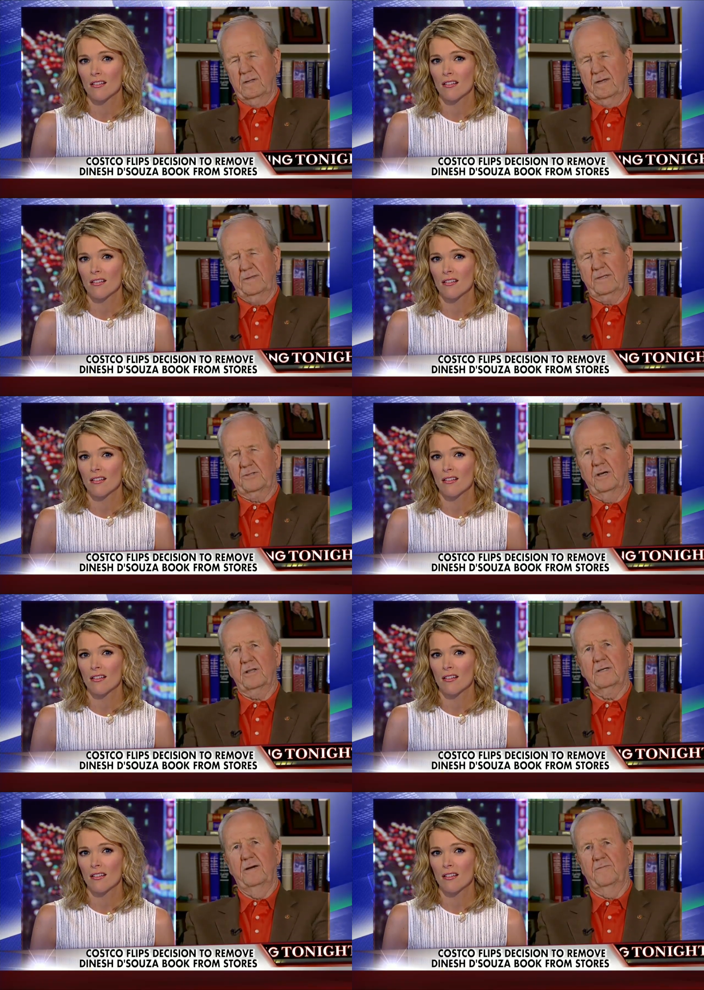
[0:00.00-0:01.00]
Speaker 1: I think it's all
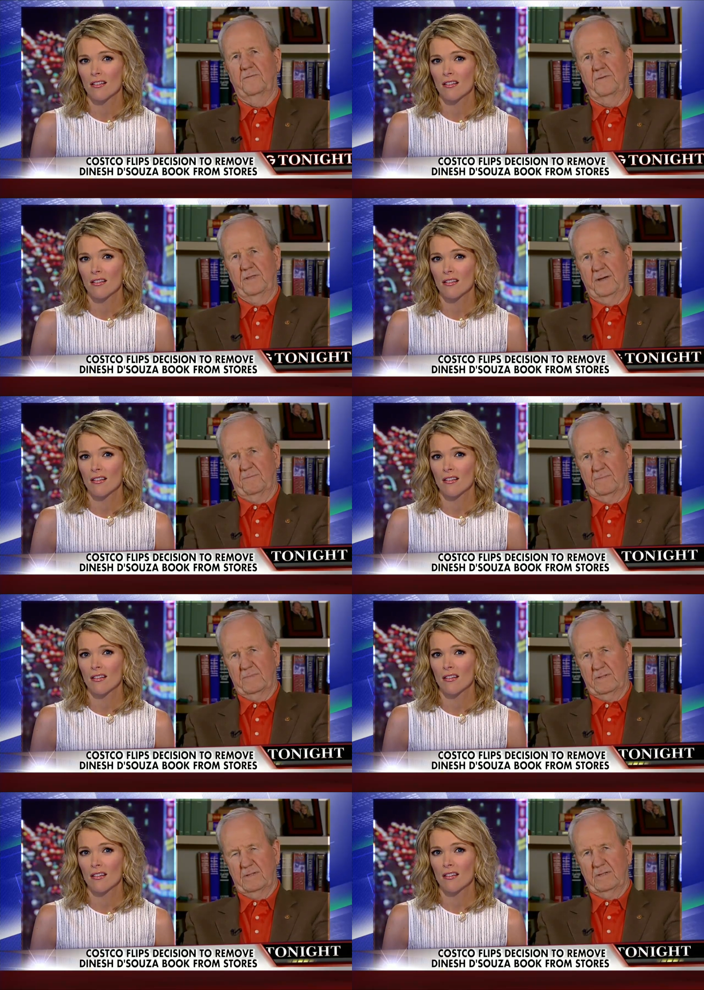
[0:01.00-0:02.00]
cover for them.
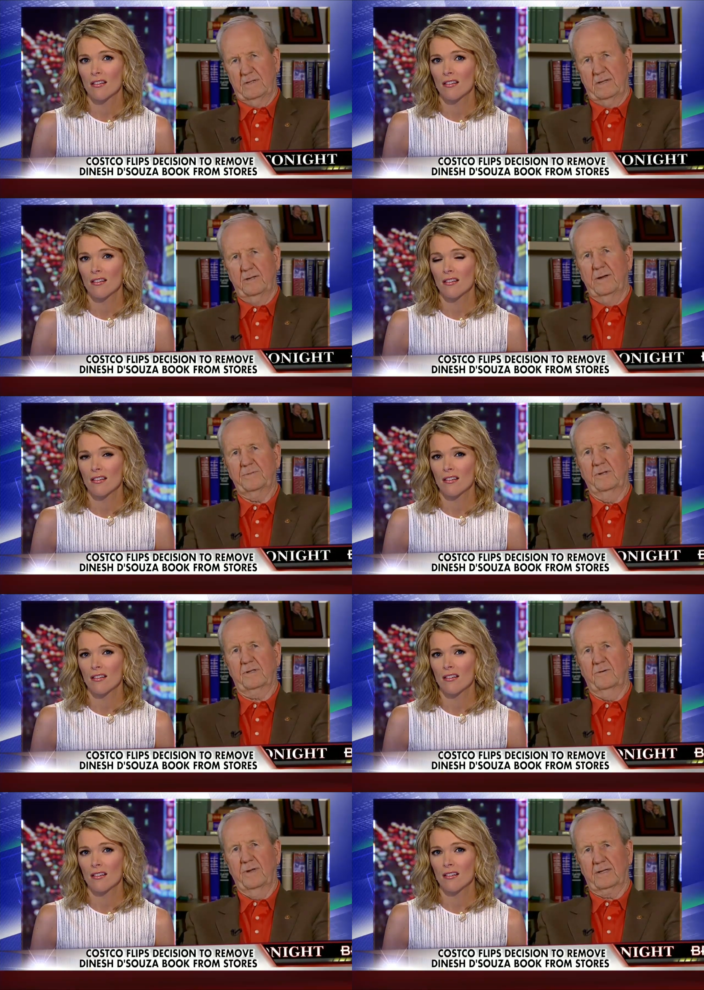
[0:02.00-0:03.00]
You're
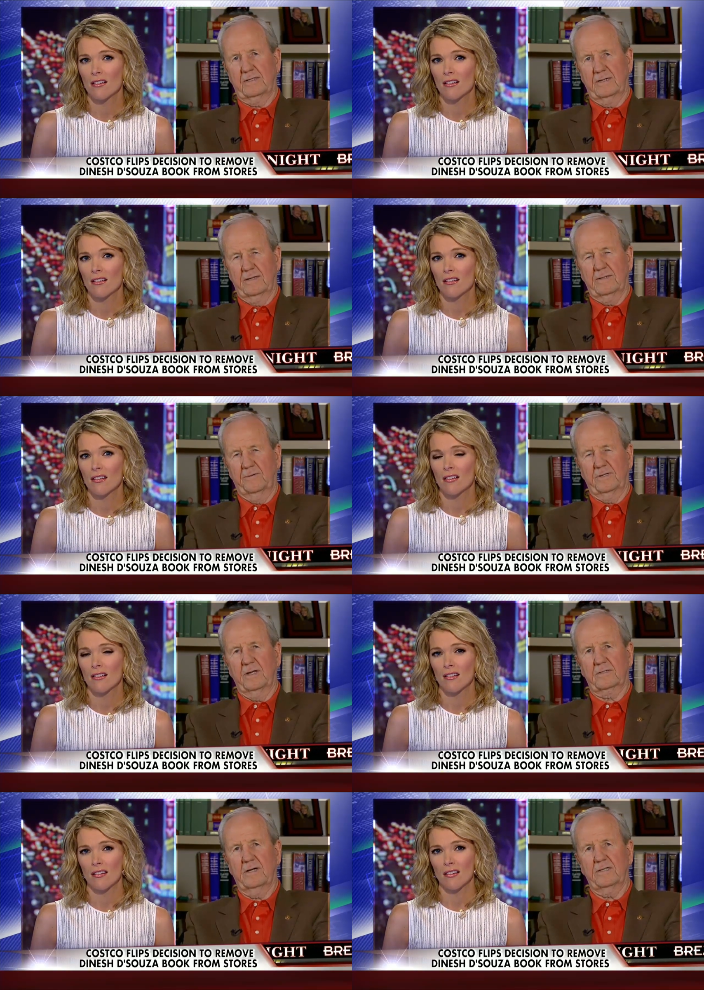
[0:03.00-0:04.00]
absolutely correct. I was
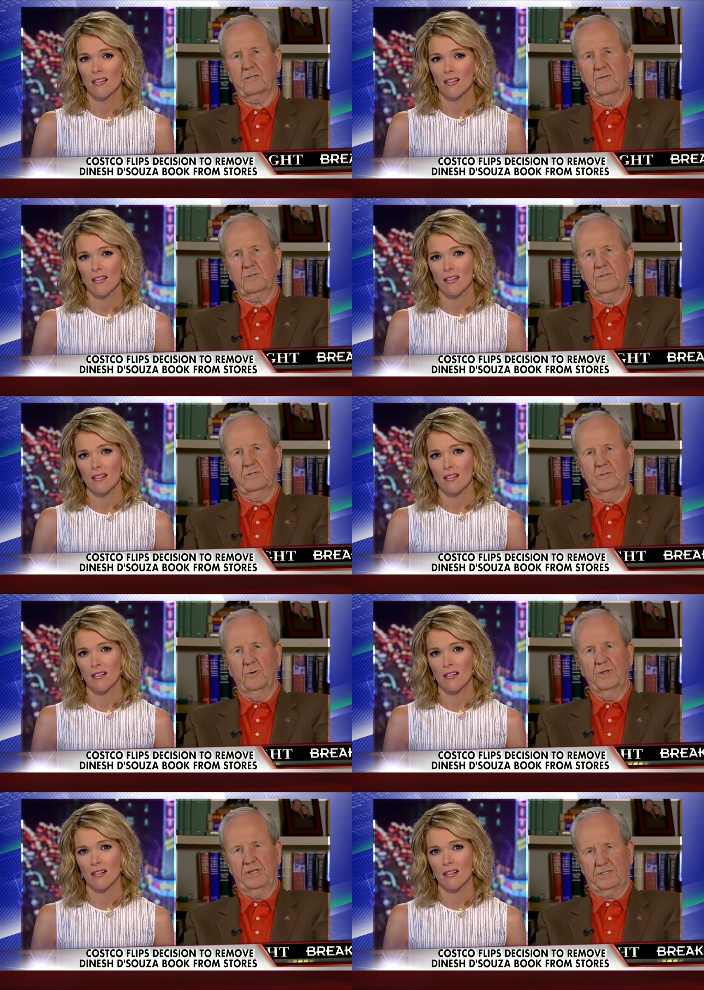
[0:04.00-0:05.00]
at a Costco
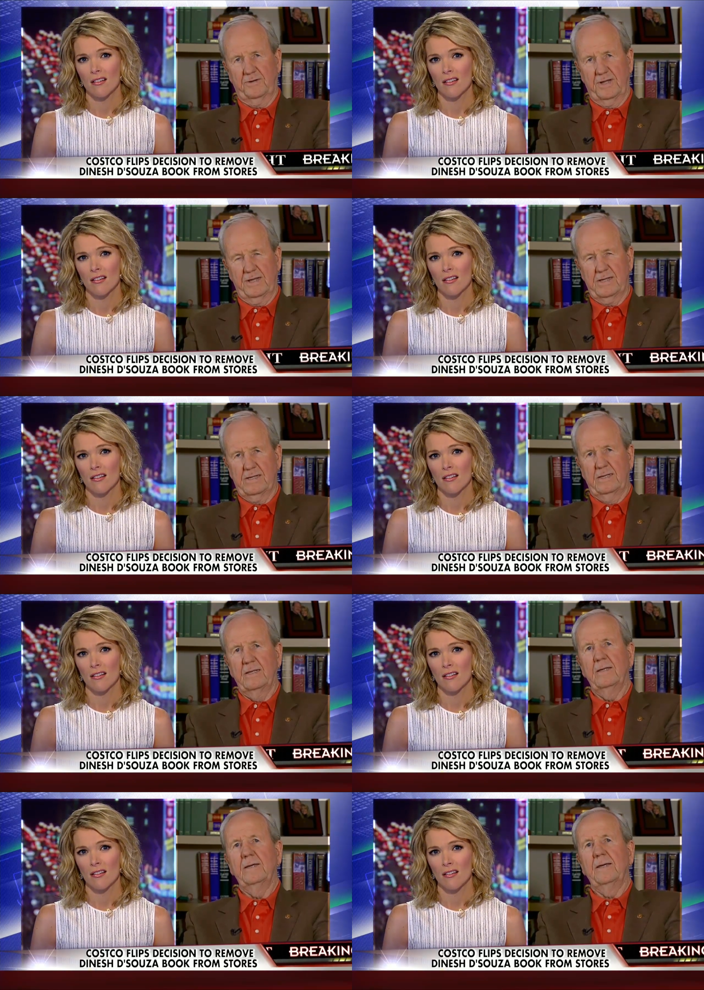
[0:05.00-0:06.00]
store yesterday,
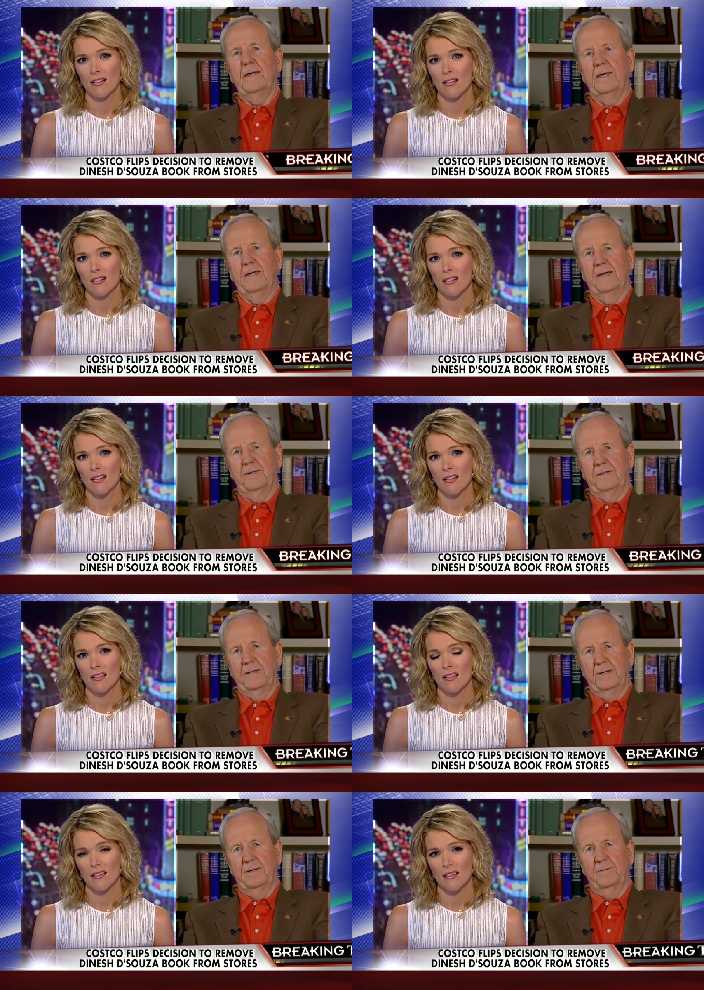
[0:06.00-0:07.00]

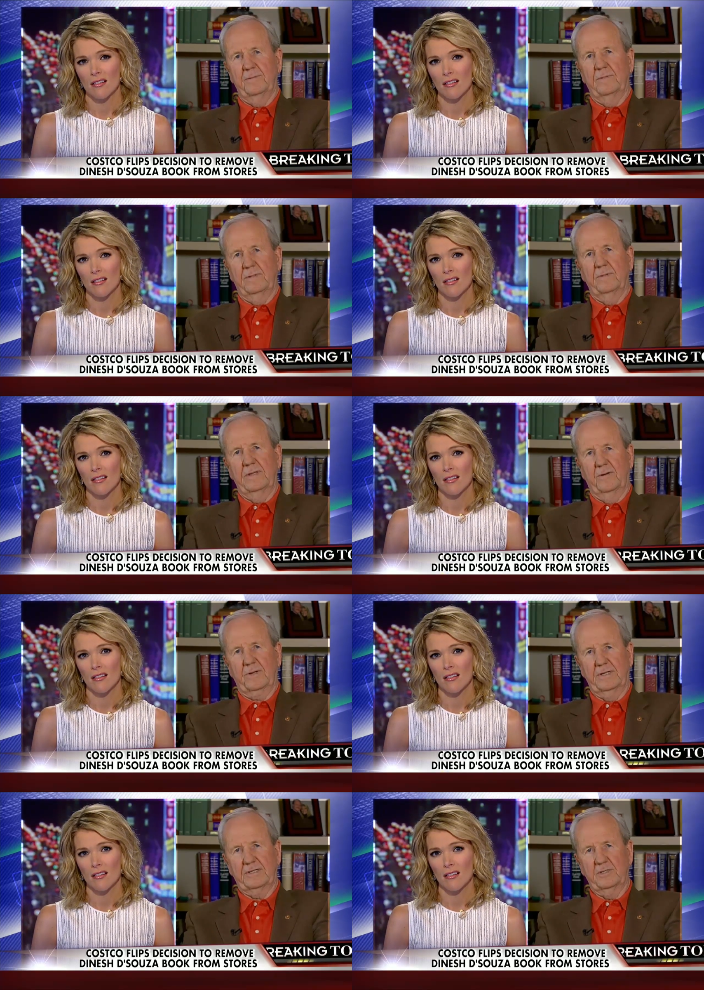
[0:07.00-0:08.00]
and
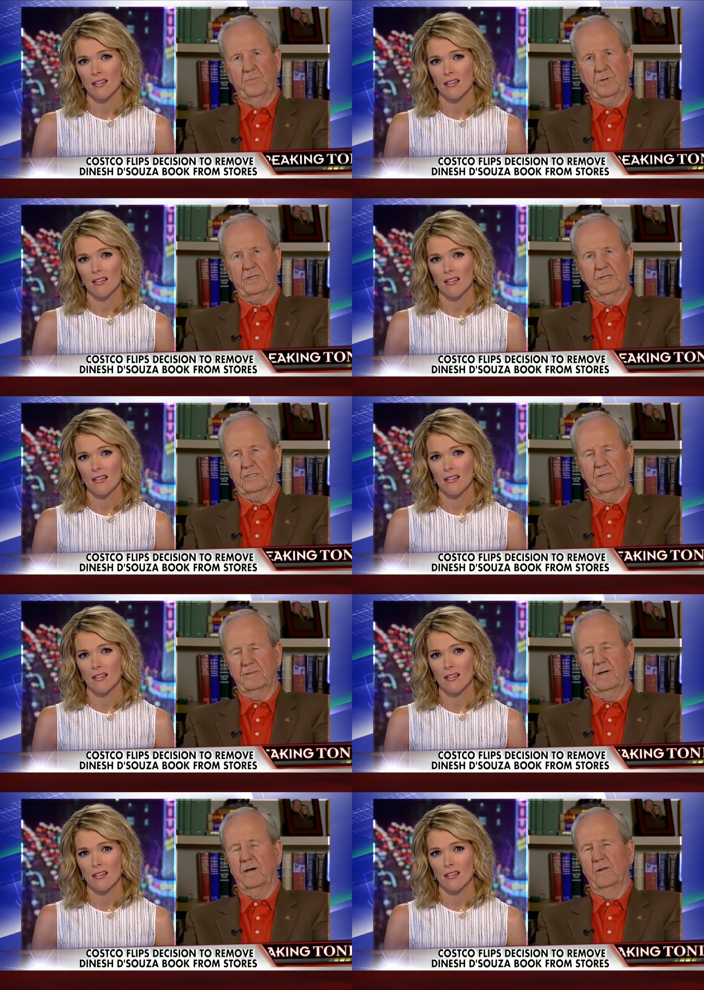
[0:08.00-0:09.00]
Hillary Clinton's book is
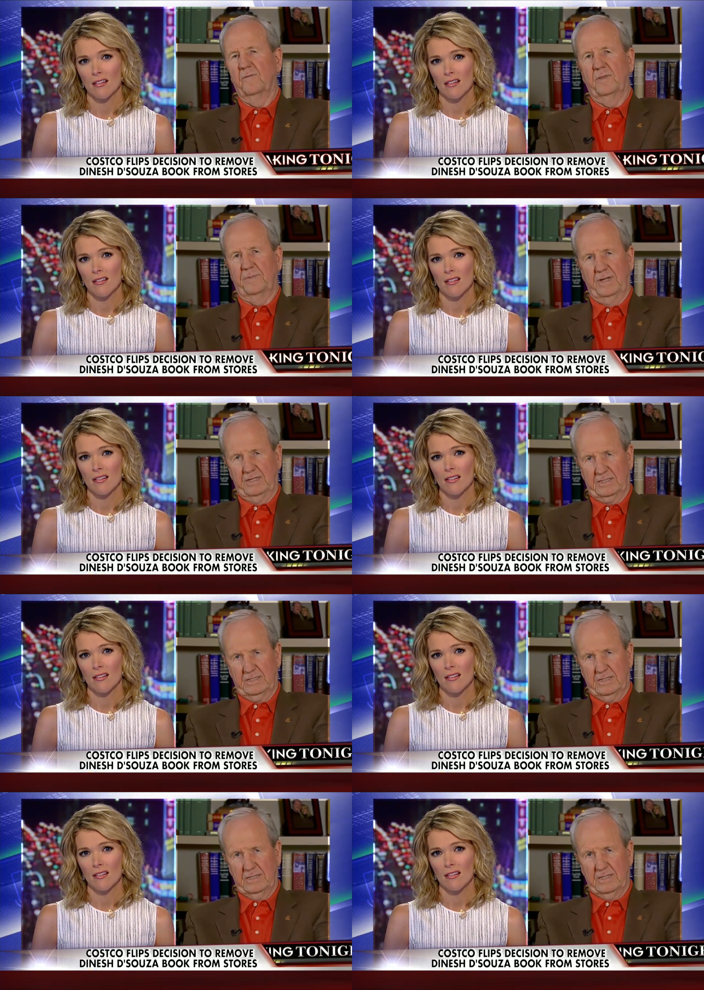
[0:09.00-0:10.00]
all over the place.
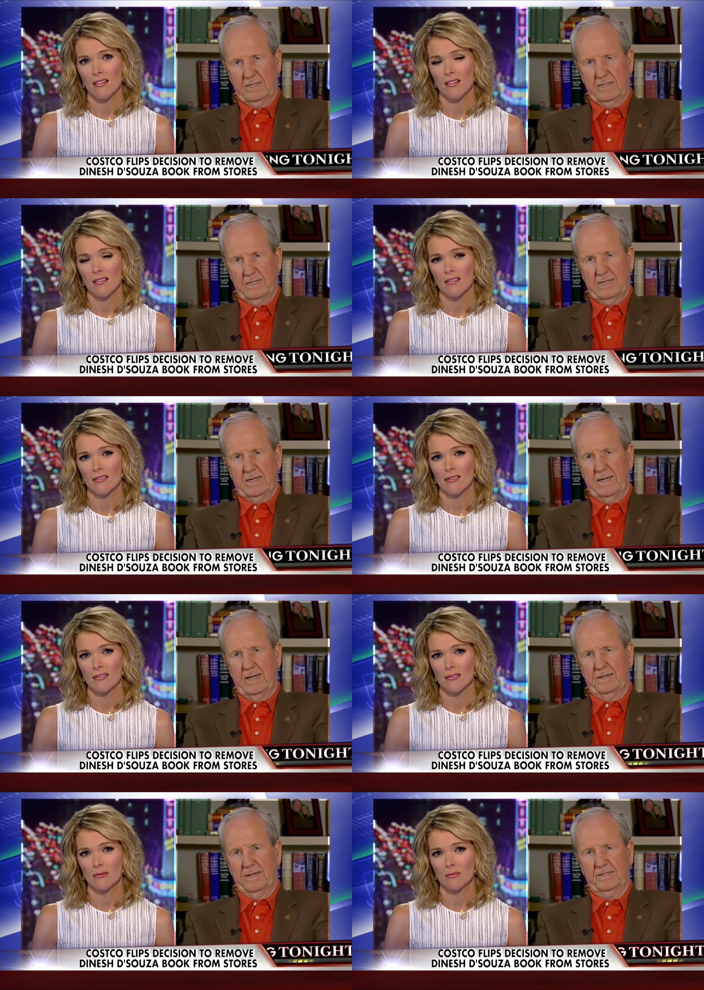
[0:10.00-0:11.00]

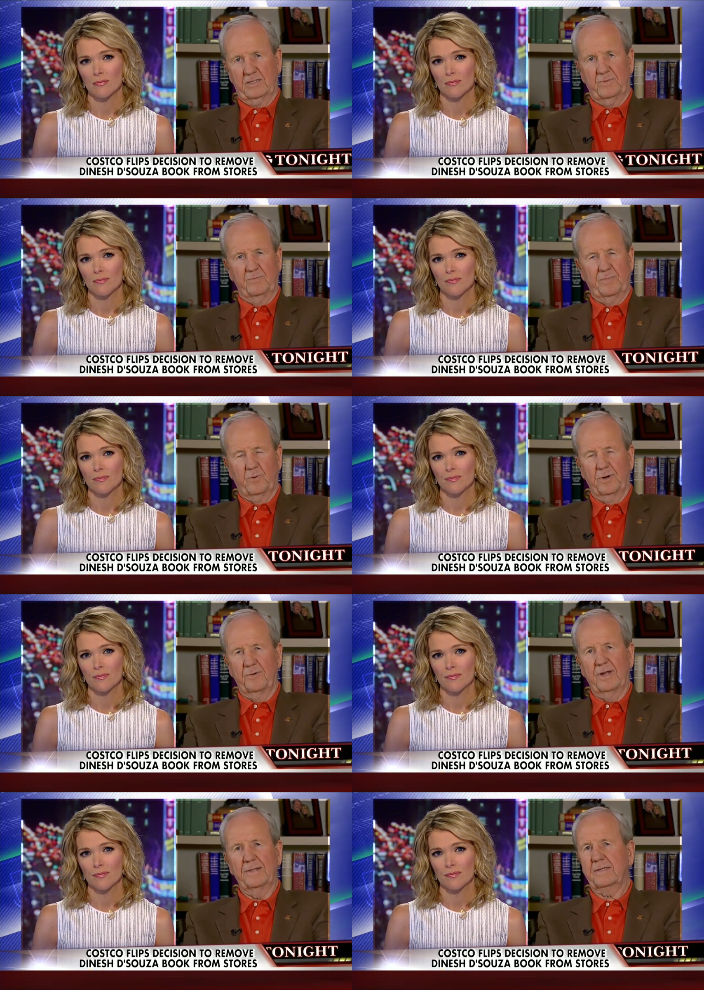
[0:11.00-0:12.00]
And as it's been reported around the